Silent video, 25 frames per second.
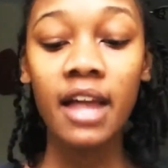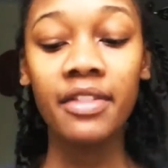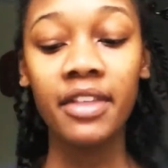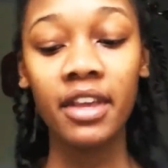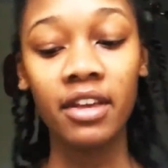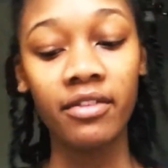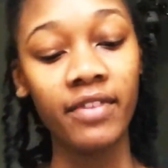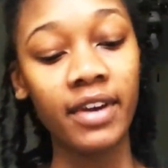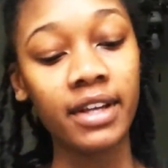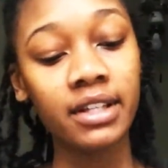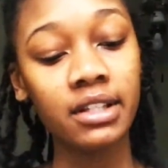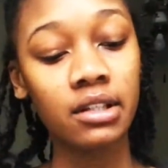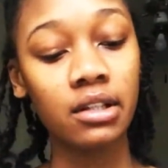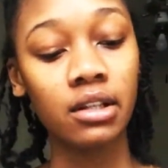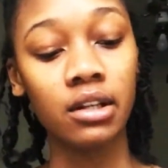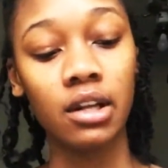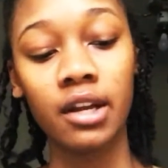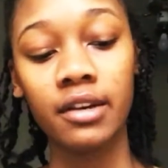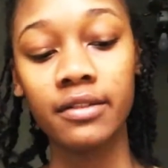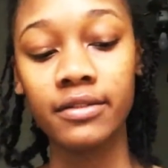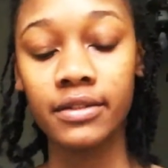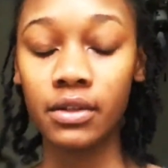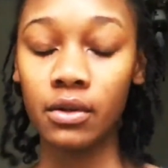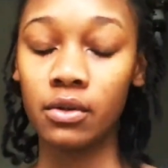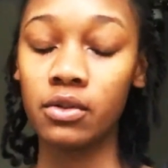They affected a
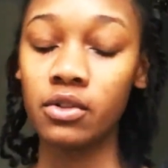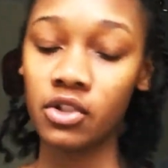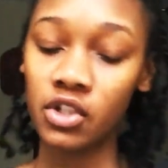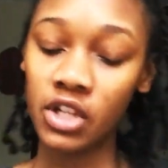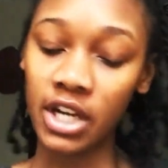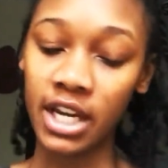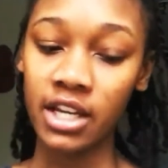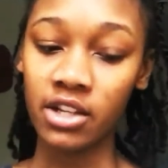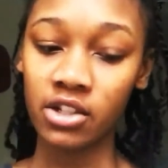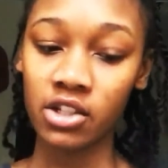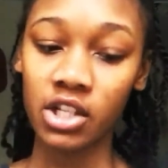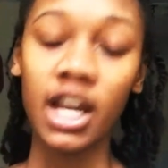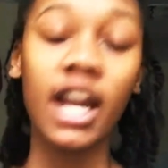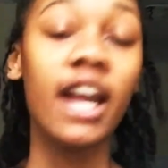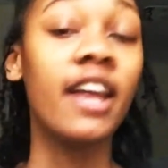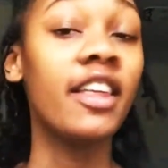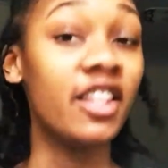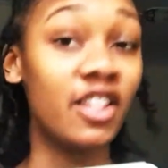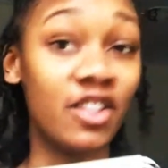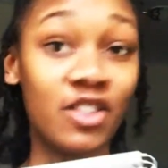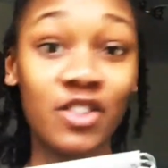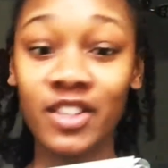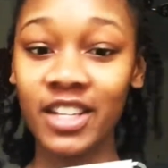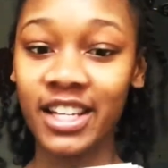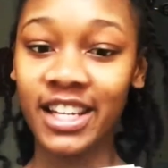lot of social change.
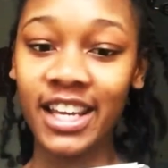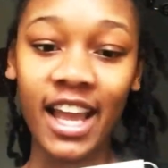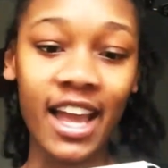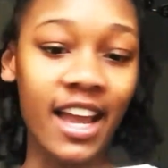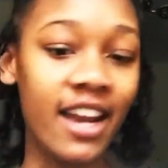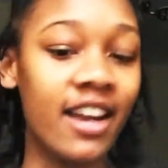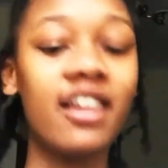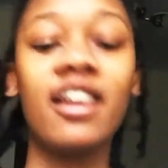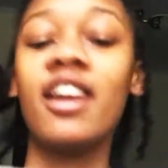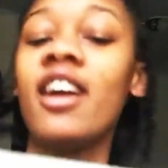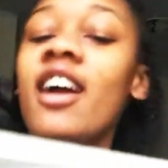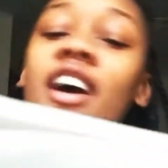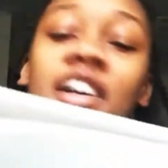You do it again.